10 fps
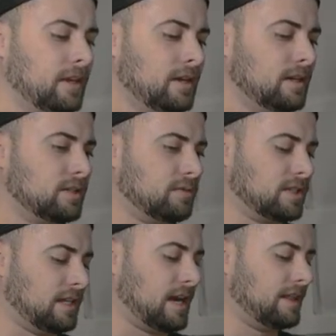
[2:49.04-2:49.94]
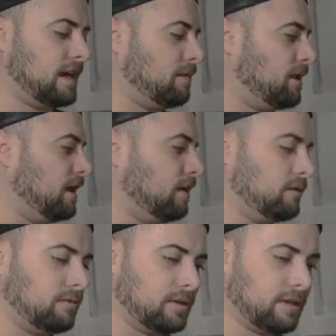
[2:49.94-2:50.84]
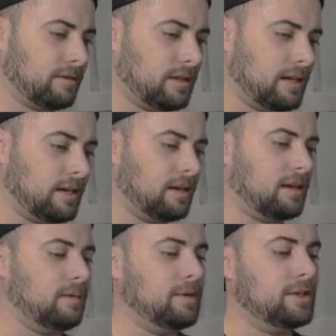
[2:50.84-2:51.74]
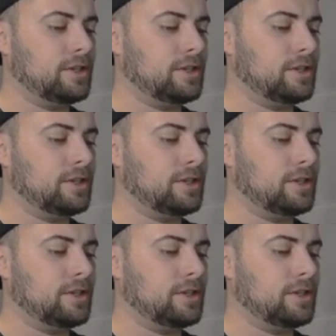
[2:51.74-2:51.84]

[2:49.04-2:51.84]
So we'll slide that one out. We'll get rid of that garbage.